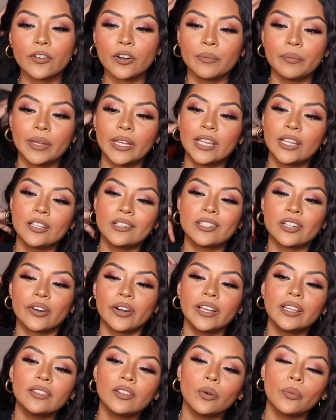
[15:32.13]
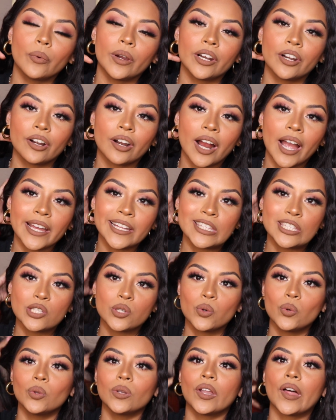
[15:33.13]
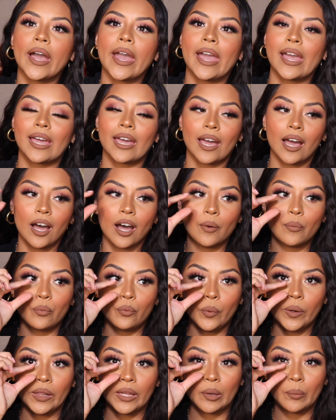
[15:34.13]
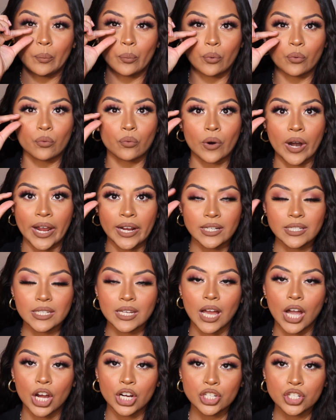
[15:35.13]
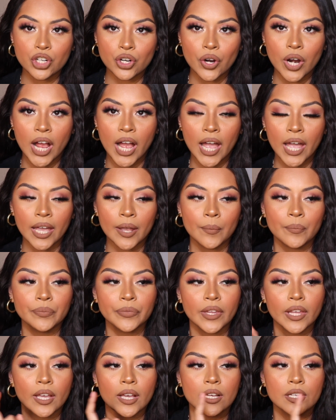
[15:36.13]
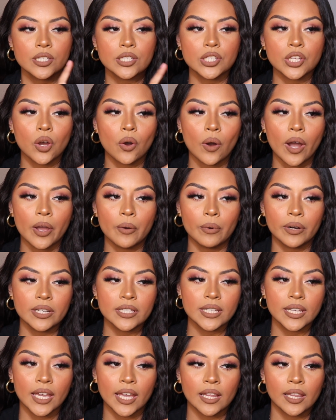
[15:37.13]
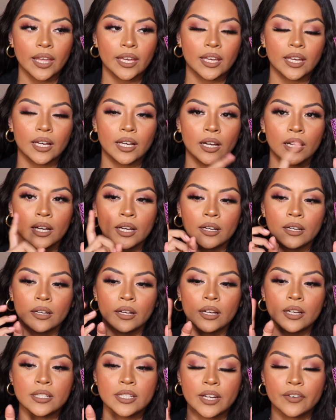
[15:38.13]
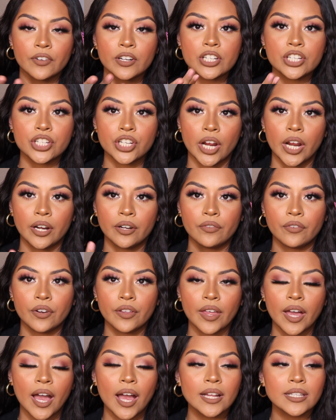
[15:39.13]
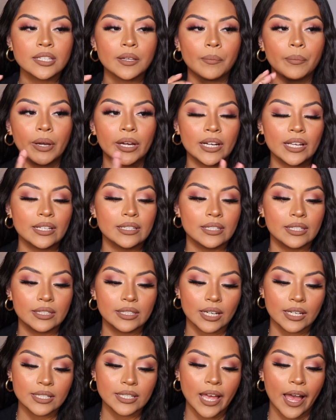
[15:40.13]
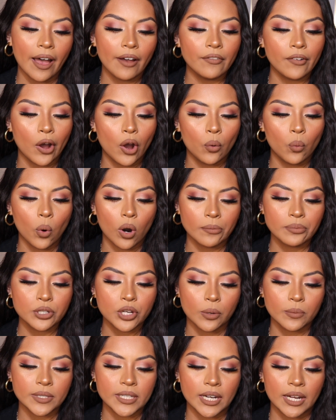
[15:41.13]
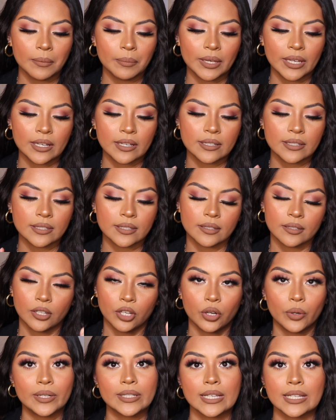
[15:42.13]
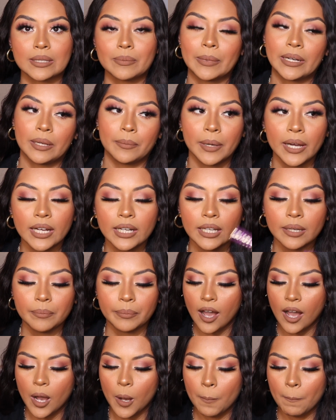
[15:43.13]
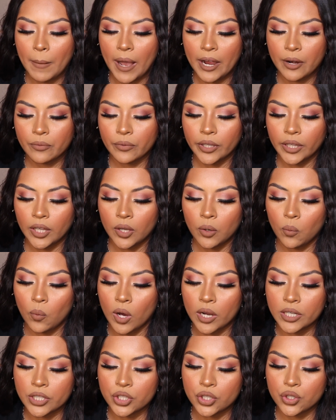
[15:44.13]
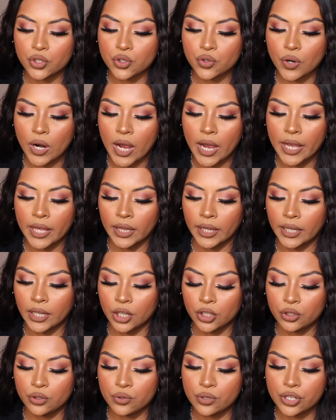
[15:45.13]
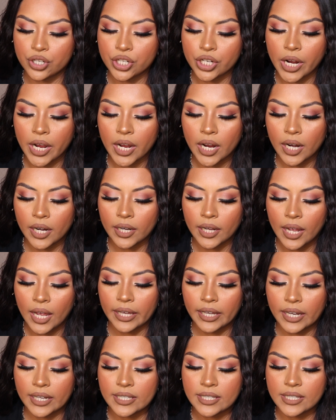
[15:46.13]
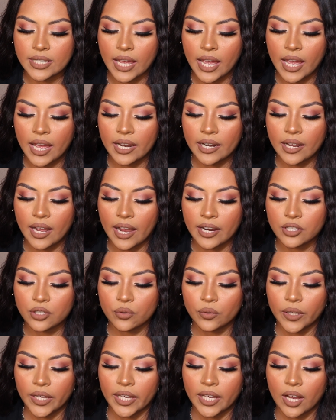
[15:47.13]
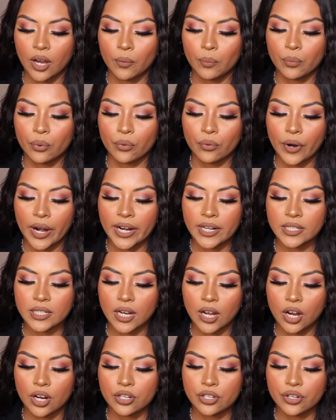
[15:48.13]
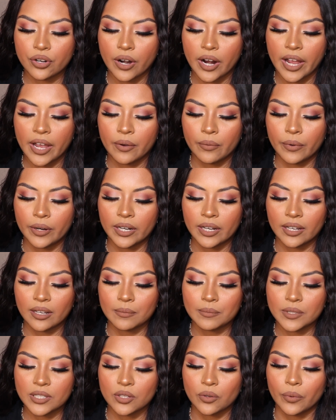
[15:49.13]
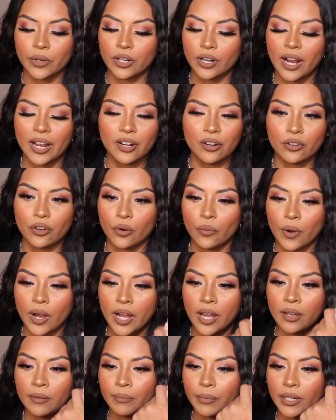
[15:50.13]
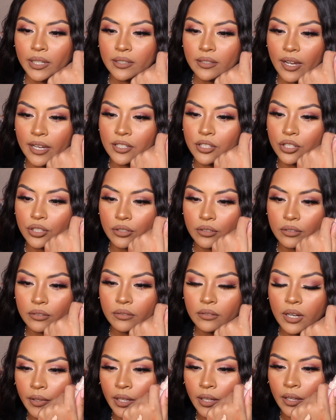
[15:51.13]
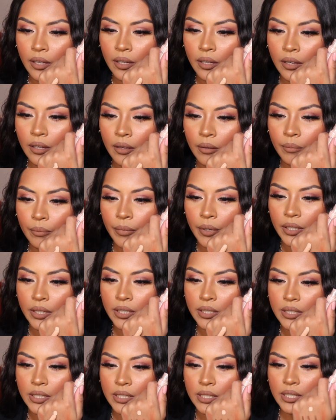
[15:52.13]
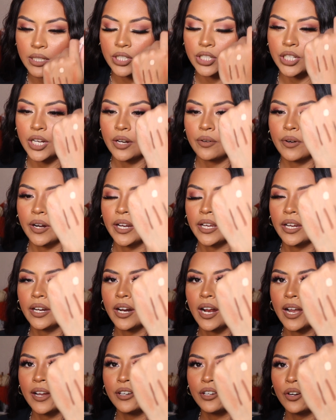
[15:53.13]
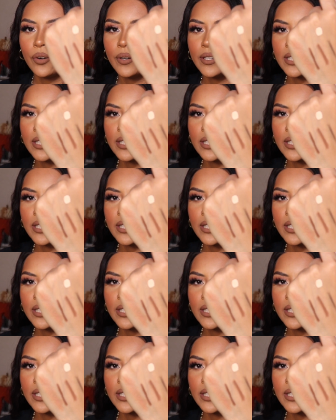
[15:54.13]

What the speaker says: for me during the winter, I do like a really bright under eye, so I wanted to get like a different shade for that, but it does have warm tones in it because, you know, it's this medium honey. I really wanted to try like a new shade. Like I said, I do like a bright under eye when it comes to winter. I don't know why, but I do. But this is the shade right here. I know